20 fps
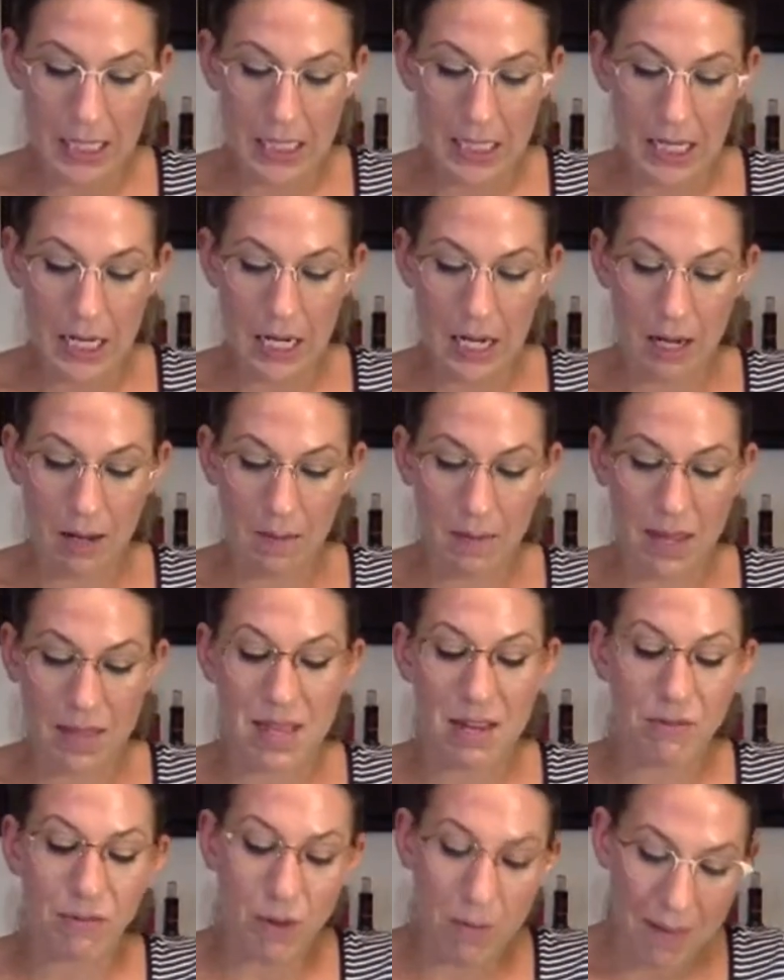And
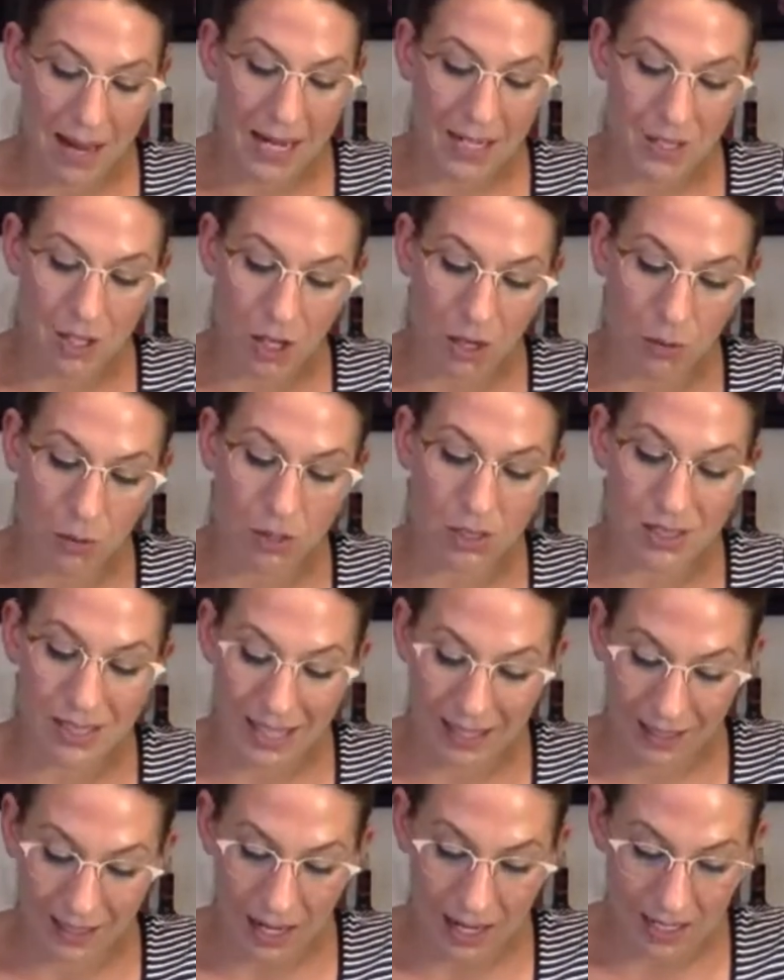then Ramato, or
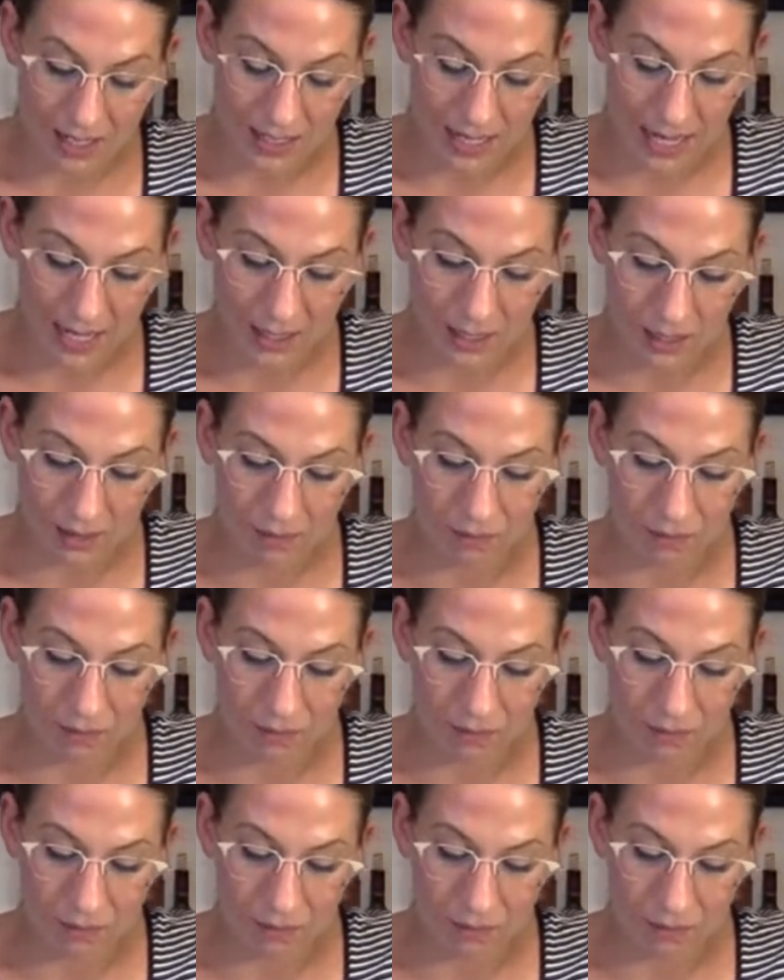skin contact.